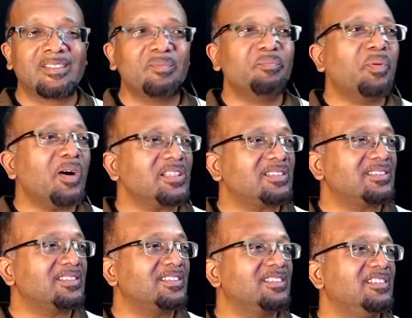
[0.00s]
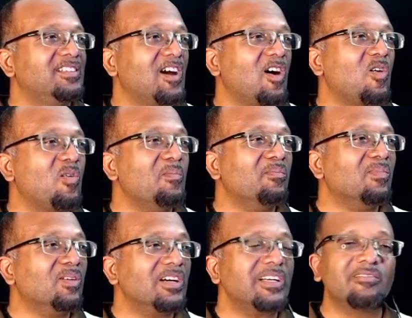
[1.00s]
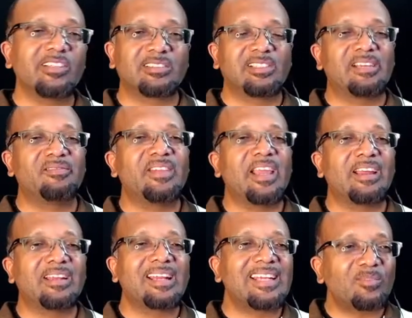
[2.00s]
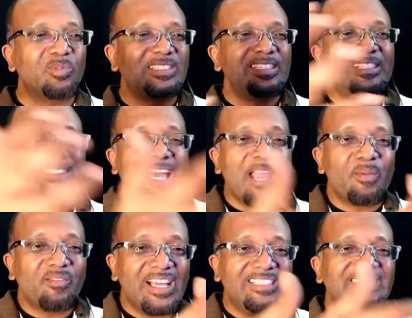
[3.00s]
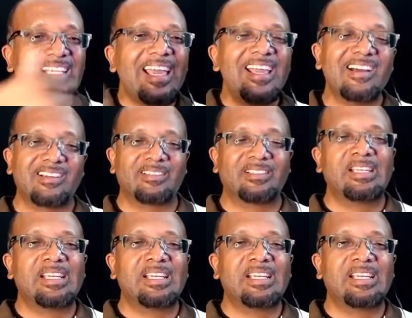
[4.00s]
But now murderers live there. And that was in the time of Isaiah.